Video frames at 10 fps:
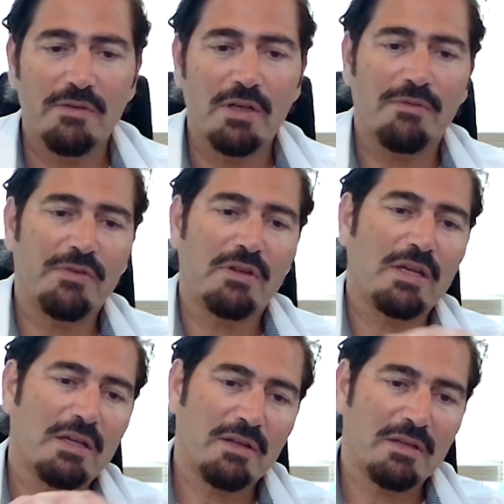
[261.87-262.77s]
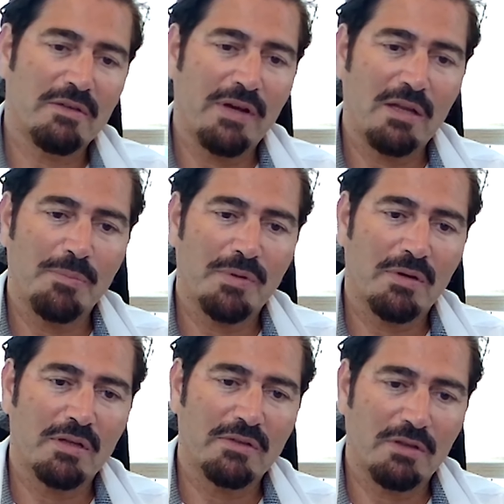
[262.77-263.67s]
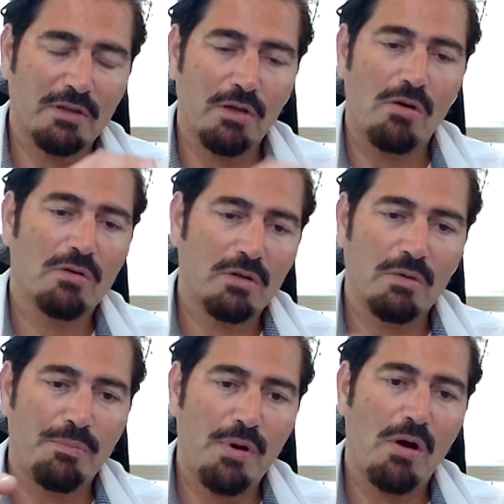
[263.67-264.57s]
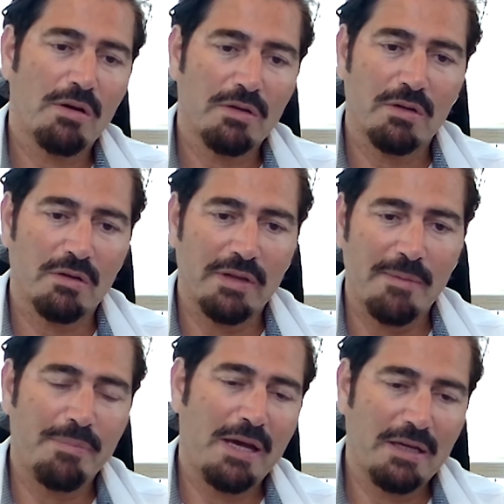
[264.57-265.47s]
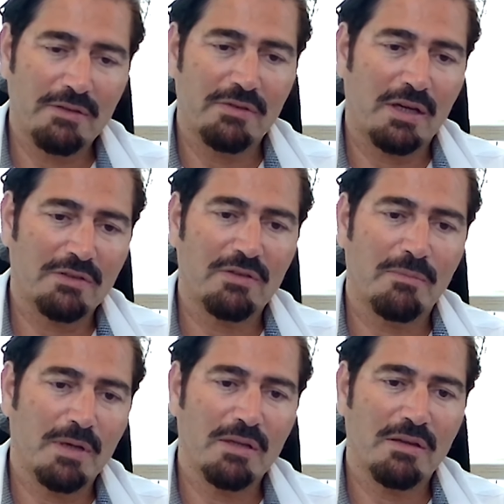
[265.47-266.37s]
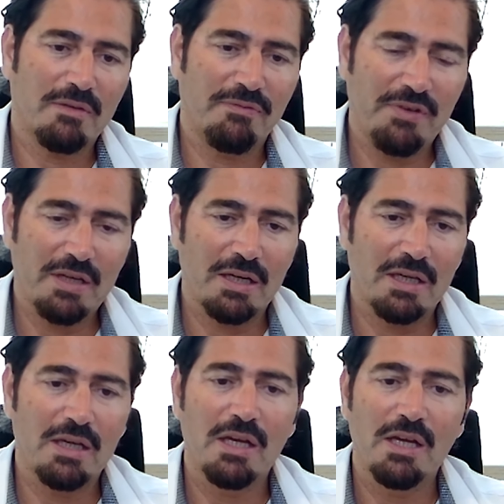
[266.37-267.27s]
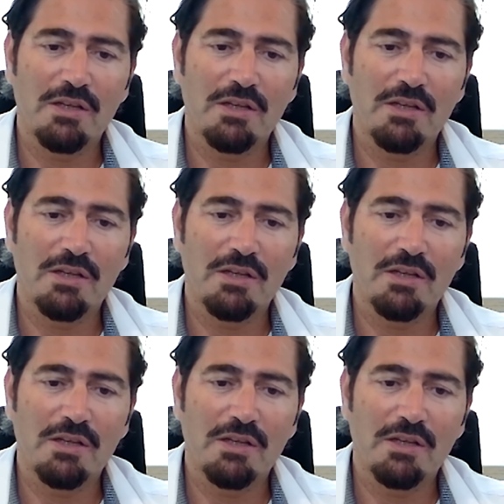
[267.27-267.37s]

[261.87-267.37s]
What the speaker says: if you think of the developer, it's a local partner that pays us a monthly fee